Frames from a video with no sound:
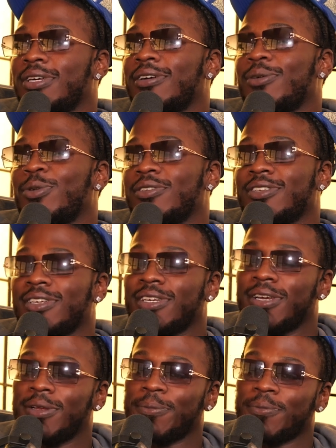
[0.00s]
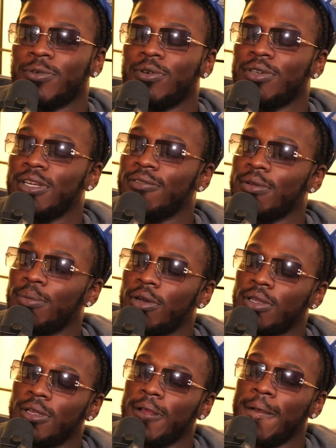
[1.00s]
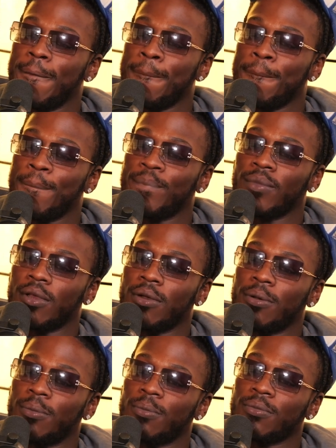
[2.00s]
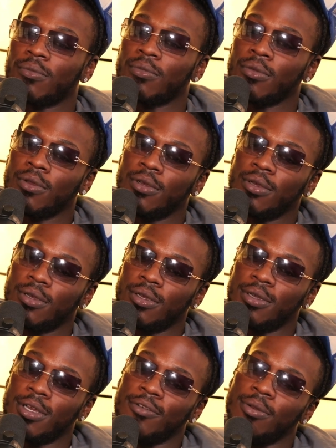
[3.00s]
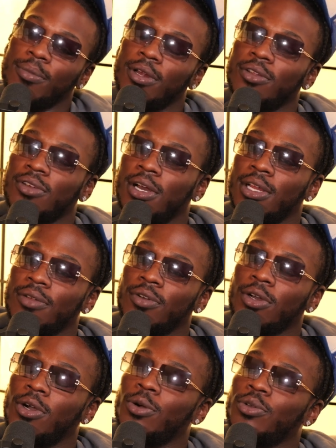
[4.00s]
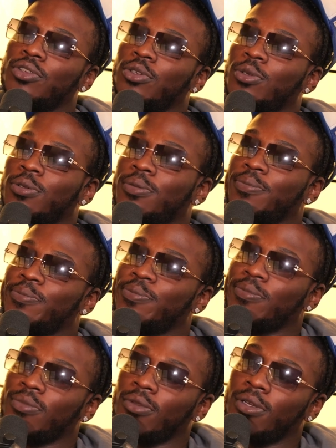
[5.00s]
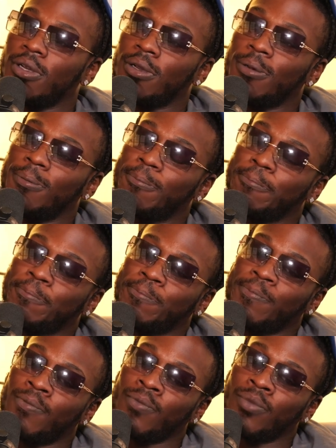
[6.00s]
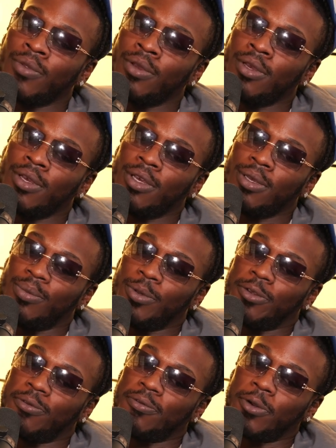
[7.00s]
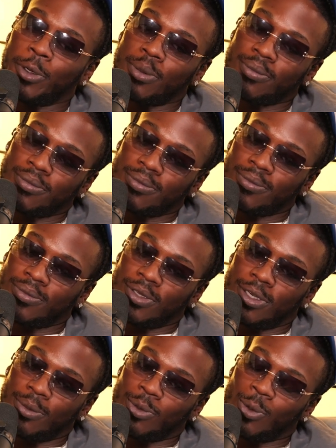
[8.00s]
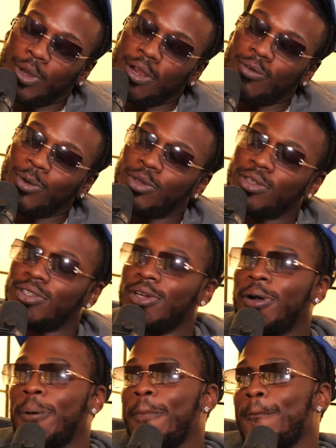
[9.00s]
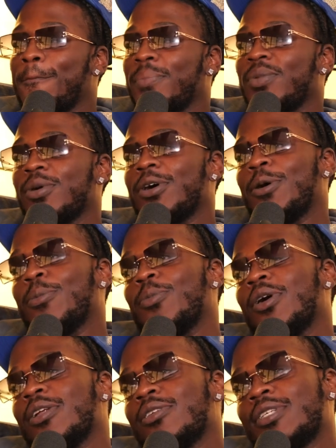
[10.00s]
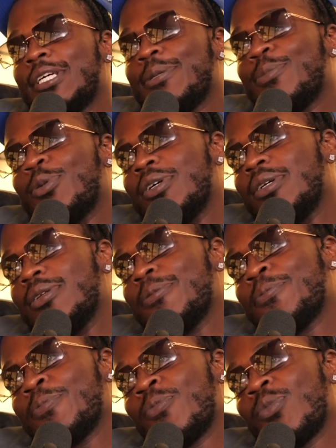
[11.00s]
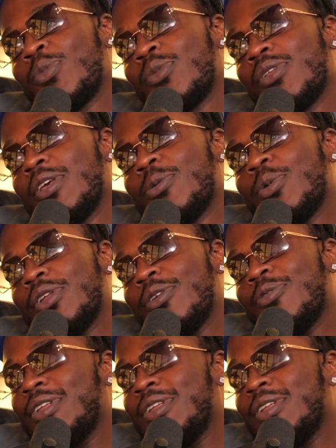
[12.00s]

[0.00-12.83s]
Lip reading: there once again, called Everybody. Um, Everybody's kind of a cold tune. Um, it's fun. The way I wrote the song. But at the same point, when you're